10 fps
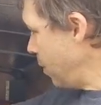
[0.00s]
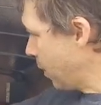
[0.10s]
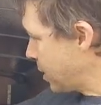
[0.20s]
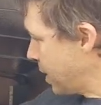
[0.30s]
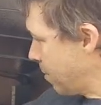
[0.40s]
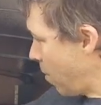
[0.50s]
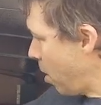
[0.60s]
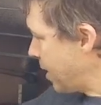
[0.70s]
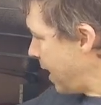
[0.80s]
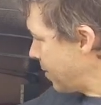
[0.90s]
You can see the
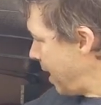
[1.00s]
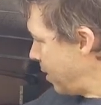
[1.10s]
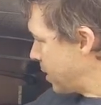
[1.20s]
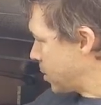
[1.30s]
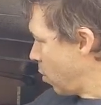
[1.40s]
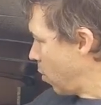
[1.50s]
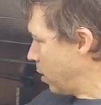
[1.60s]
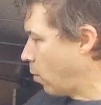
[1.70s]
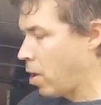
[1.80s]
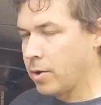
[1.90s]
bar down there that's lower on
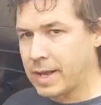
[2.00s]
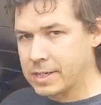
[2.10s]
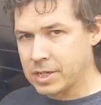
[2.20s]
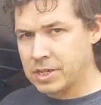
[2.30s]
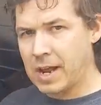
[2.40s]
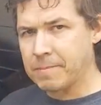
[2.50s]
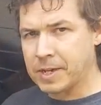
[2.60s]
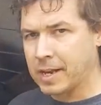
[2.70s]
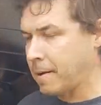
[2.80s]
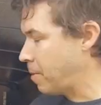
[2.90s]
the wall. That's a step to
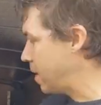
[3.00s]
get up